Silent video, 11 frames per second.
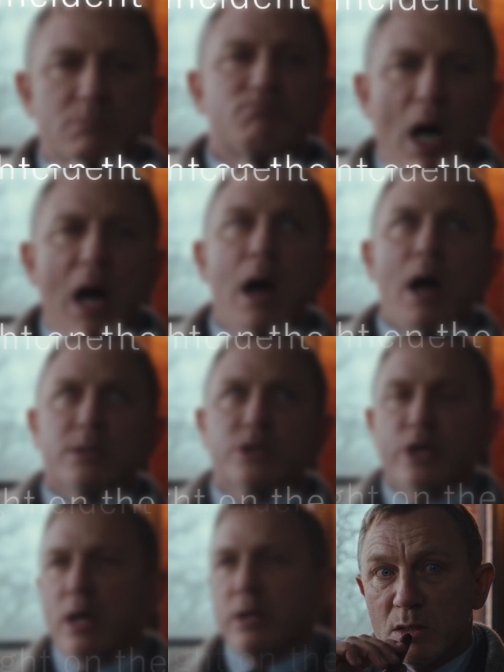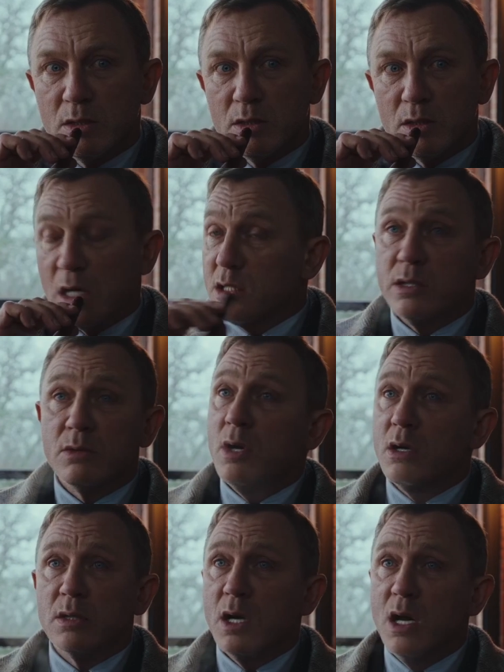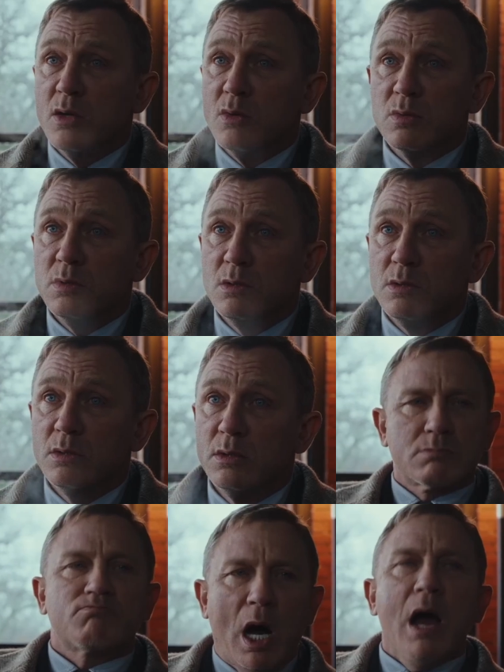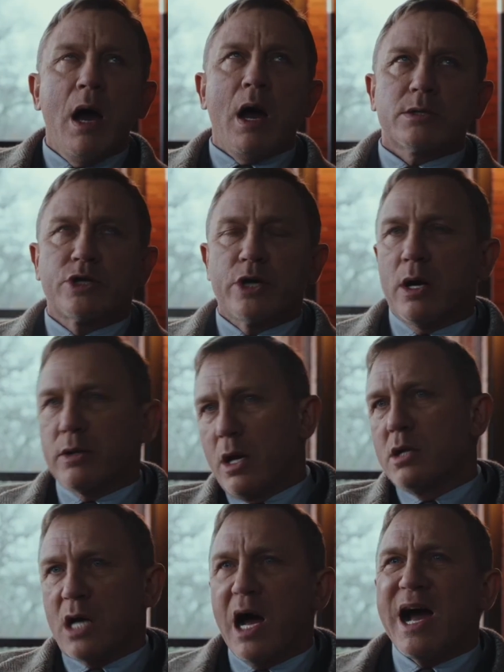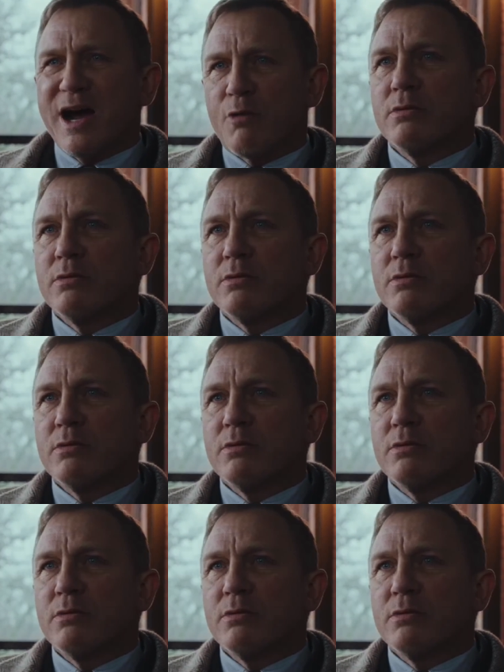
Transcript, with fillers: Who hired him? I do not know. Someone thinks it wasn't just